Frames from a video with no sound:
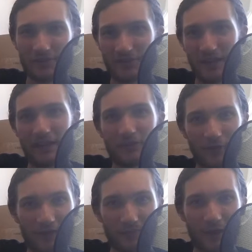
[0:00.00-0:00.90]
and
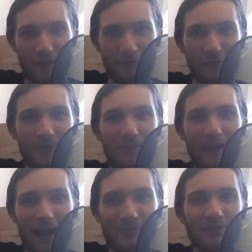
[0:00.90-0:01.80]
cross-platform,
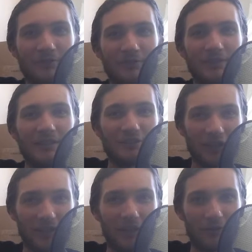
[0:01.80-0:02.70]
absolutely check
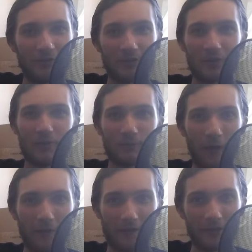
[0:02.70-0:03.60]
out Raw
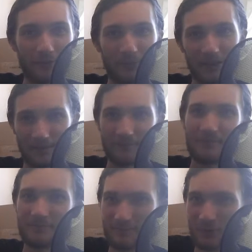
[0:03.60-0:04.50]
Therapy.
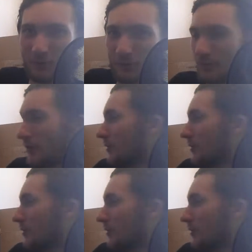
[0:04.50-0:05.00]
Cool program.